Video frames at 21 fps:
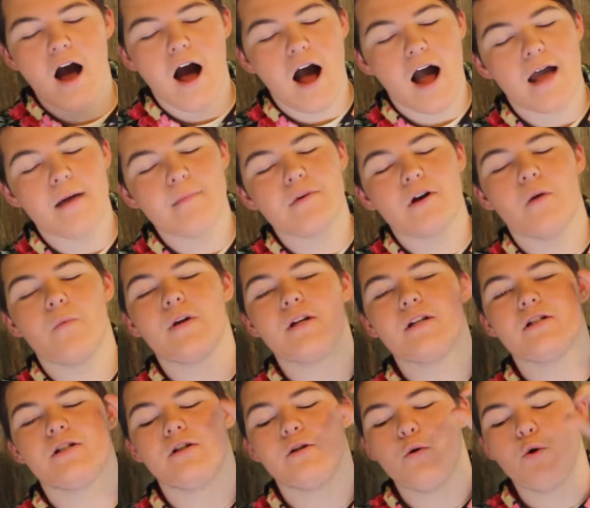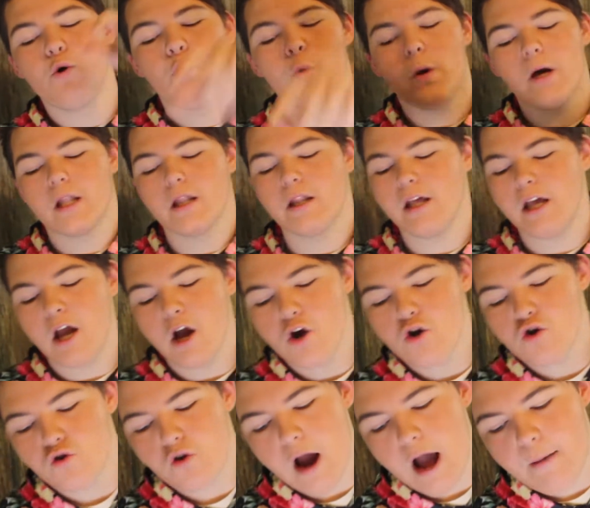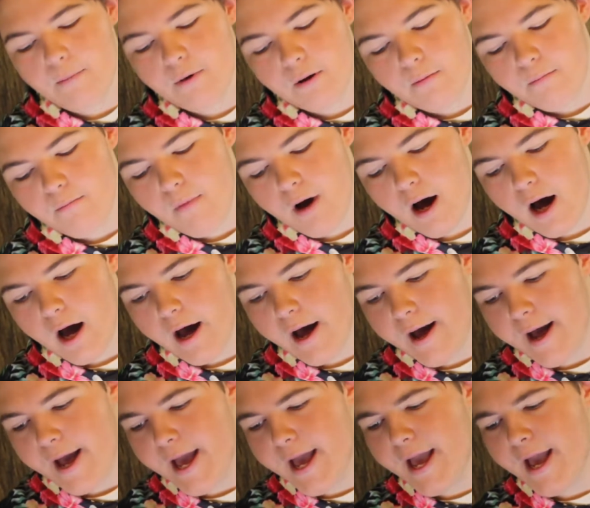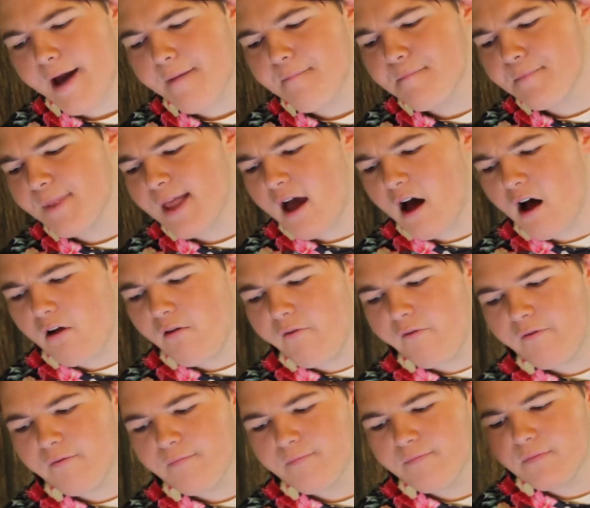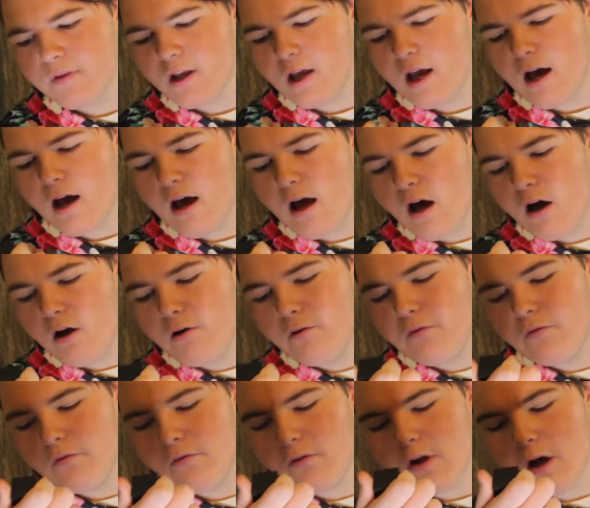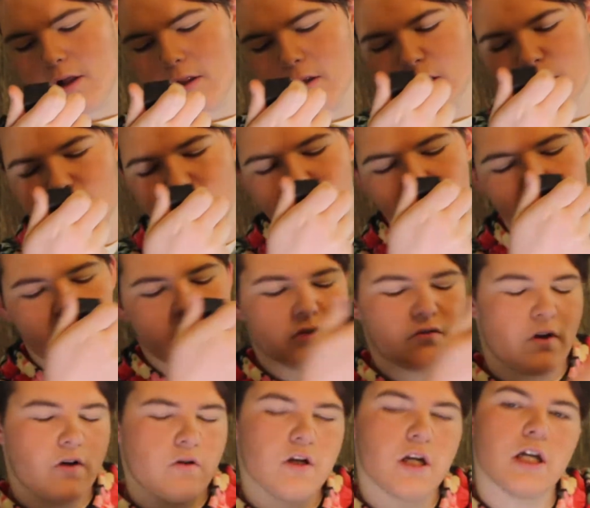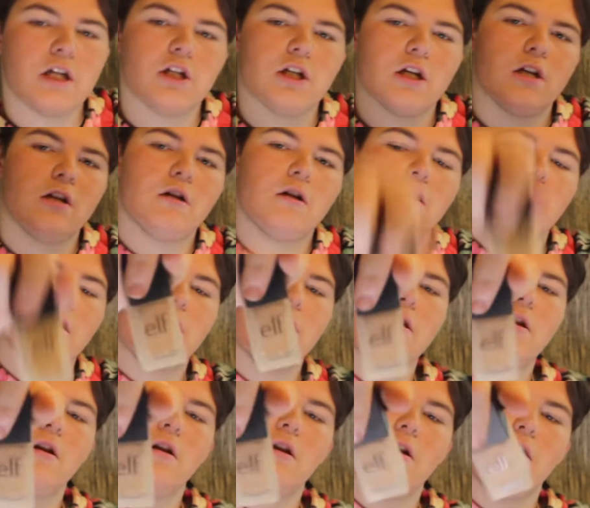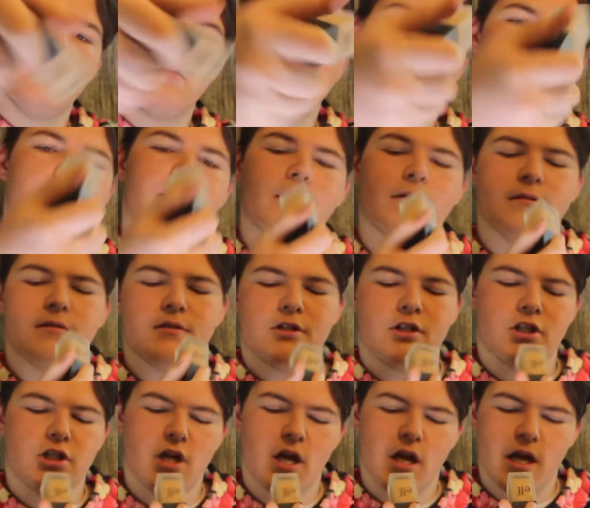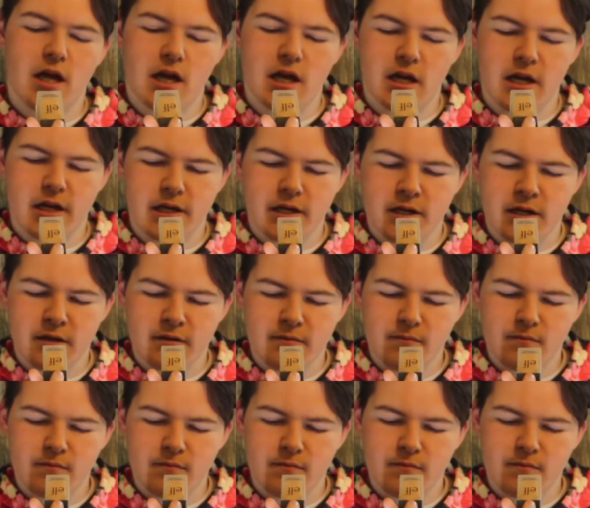I'm going to quickly grab my e.l.f. Flawless Finish Foundation in the shade